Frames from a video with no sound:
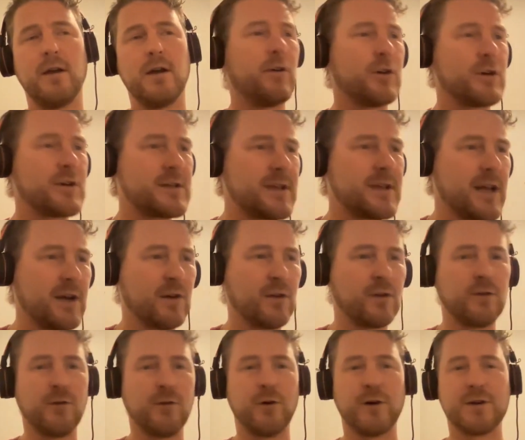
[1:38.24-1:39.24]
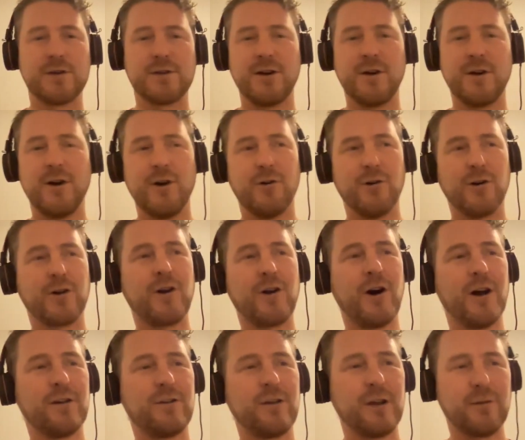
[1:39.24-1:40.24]
or Salesforce or
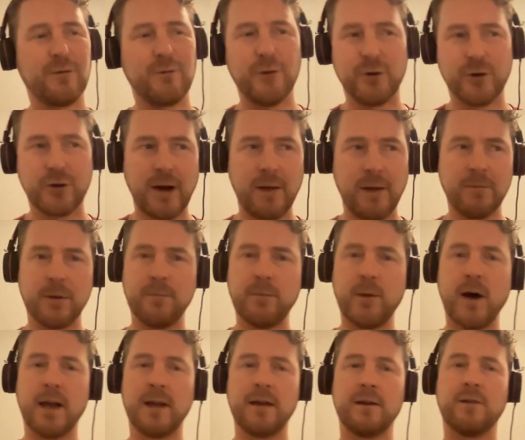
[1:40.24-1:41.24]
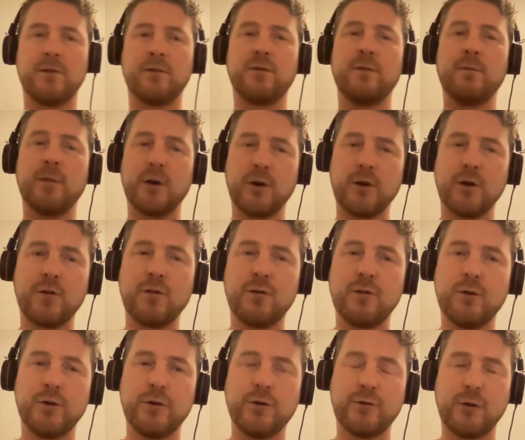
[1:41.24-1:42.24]
Contentful come to mind as familiar
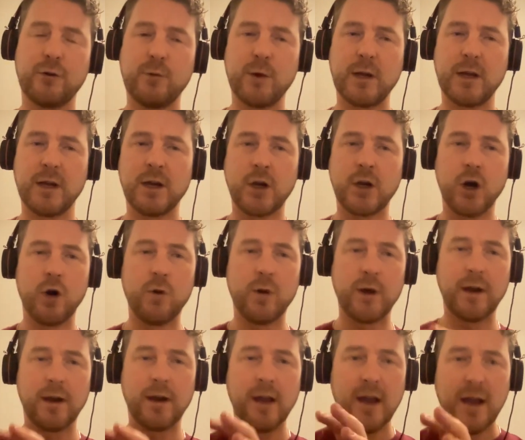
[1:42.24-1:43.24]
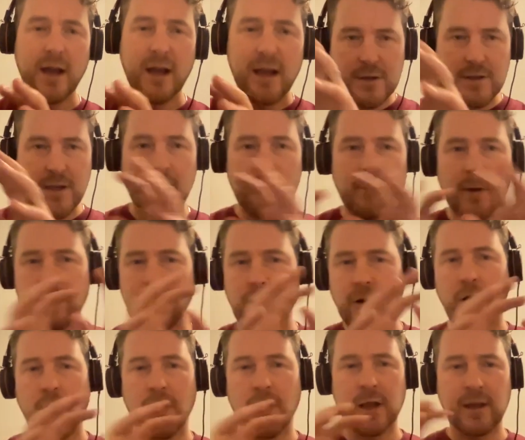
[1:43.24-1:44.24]
tools where we can go and segment
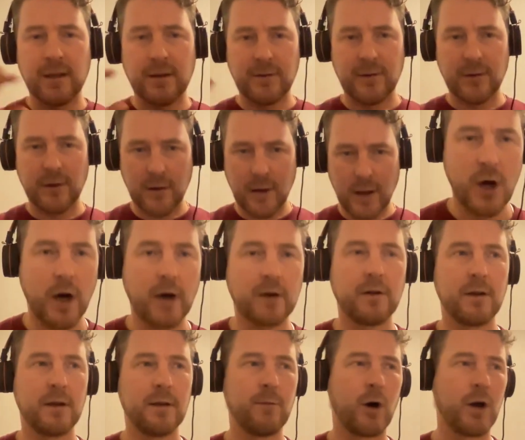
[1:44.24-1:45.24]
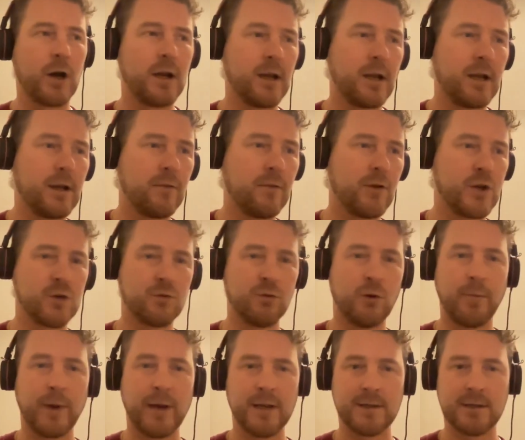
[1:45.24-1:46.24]
our audience and talk to them on an
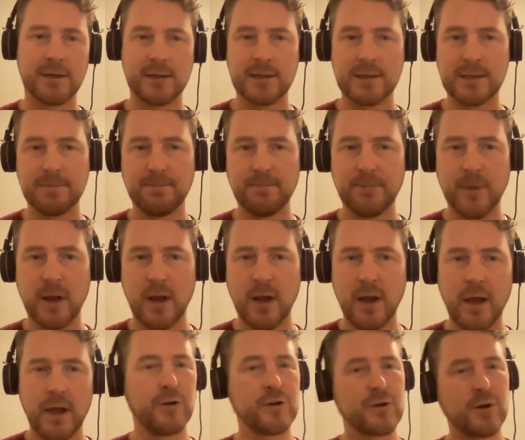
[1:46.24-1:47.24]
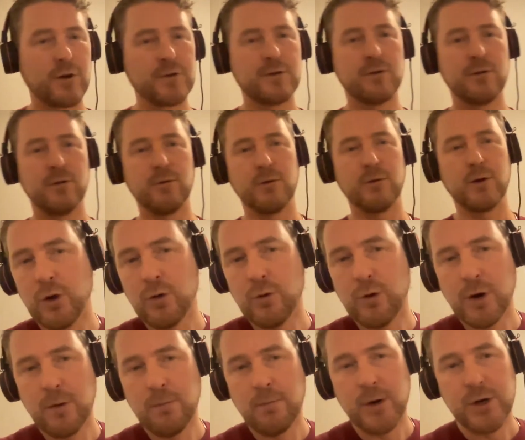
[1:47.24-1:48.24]
individual basis. There's also
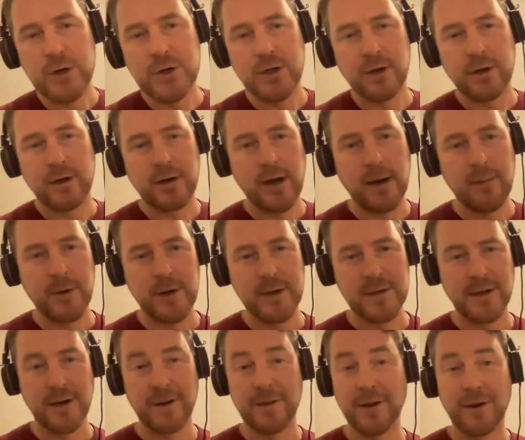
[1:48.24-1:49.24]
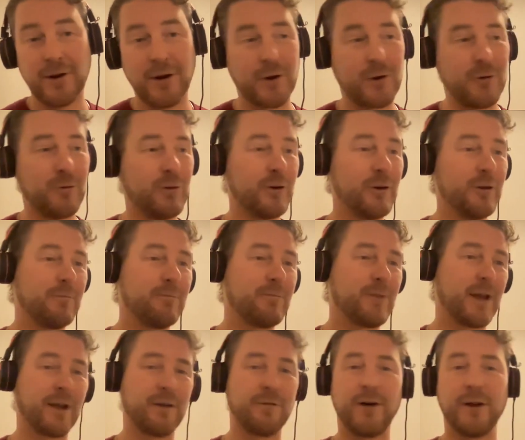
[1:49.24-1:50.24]
newer emergent companies that I think are cool,
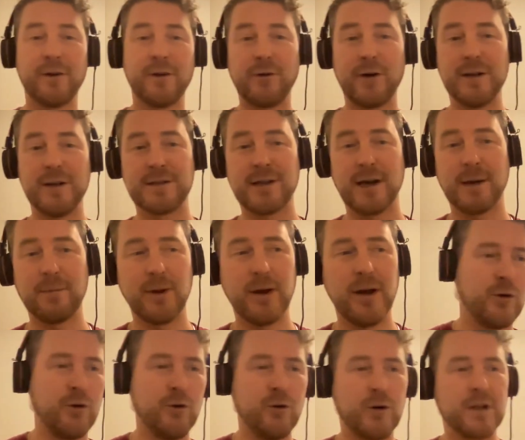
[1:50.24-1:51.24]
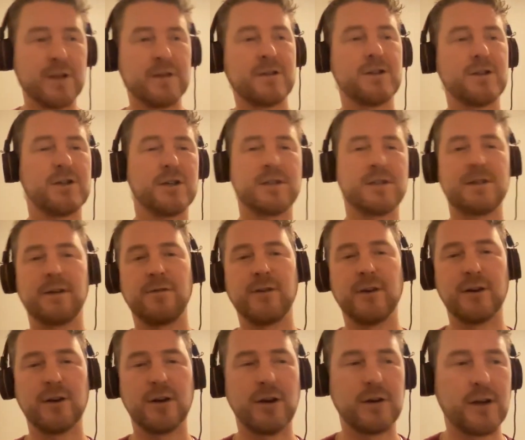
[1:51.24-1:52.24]
like Fundraise Up, who can suggest
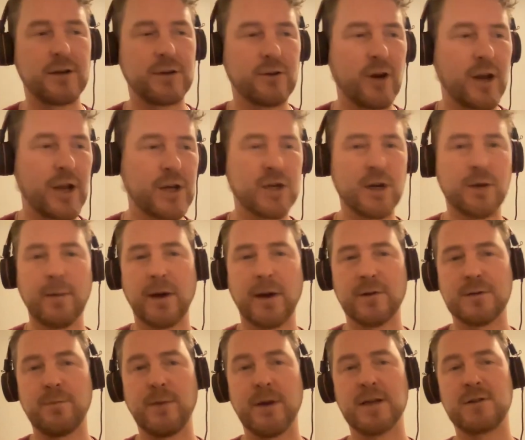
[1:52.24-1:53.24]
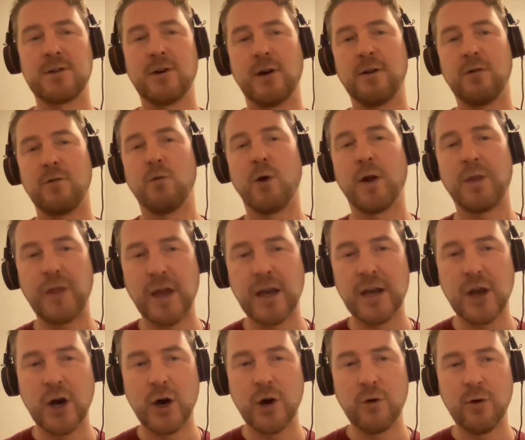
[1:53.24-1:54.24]
different donation amounts based on what they
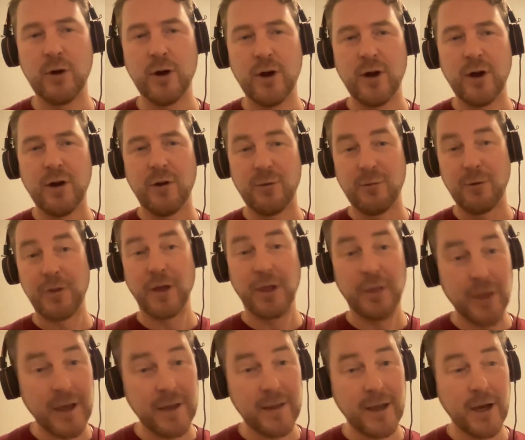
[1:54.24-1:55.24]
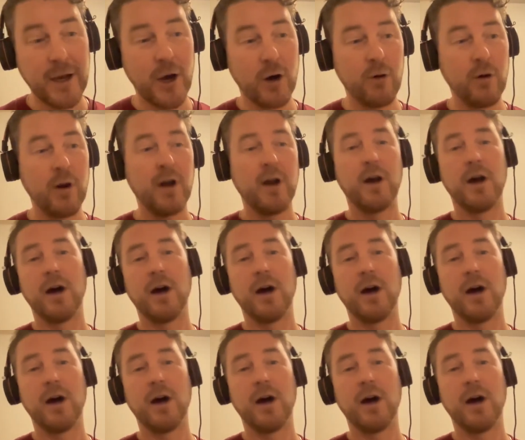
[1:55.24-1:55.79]
know or what they think they know.